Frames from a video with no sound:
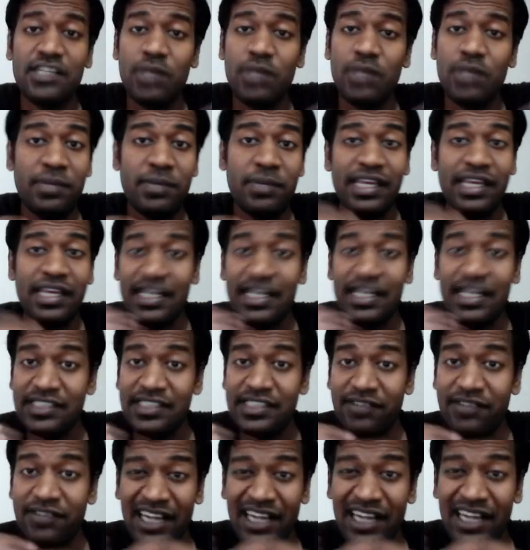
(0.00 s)
Maybe he or she
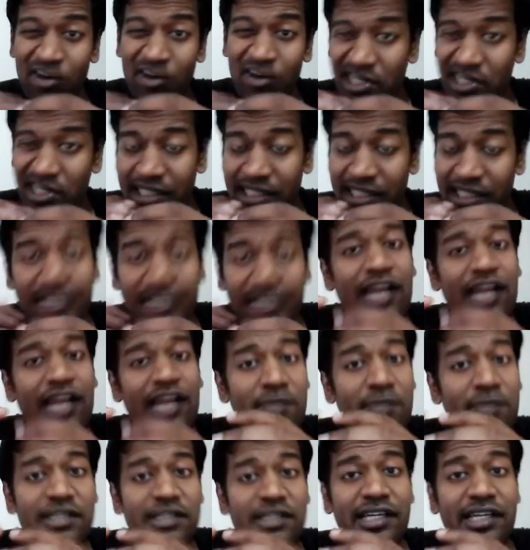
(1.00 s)
will need only certain
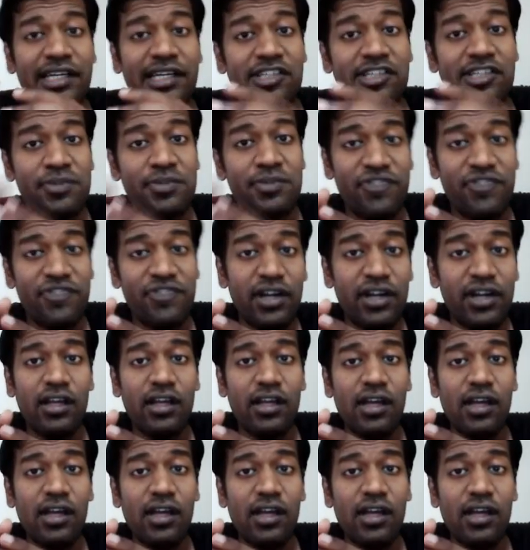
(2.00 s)
elements that needs to be filled.